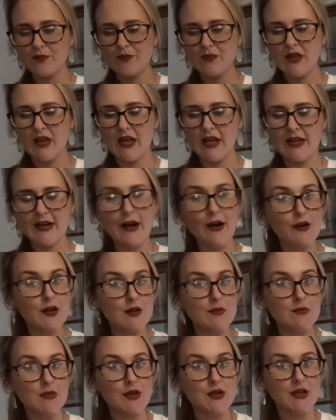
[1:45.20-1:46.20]
In our
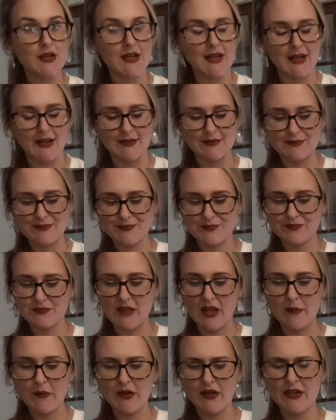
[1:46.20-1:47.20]
community,
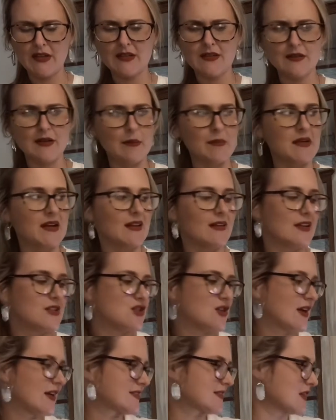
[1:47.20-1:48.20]
I'm gonna let
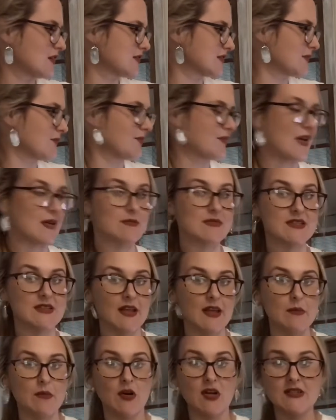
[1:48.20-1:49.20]
you guys know some famous
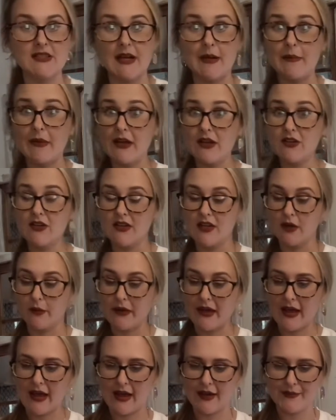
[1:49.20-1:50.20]
landmarks that I bet you didn't know
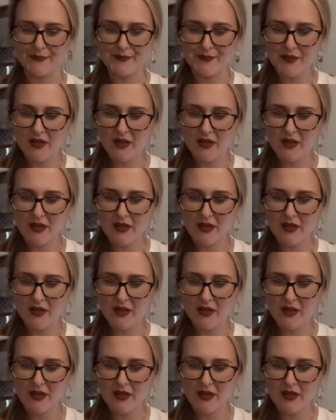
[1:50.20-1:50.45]
we had.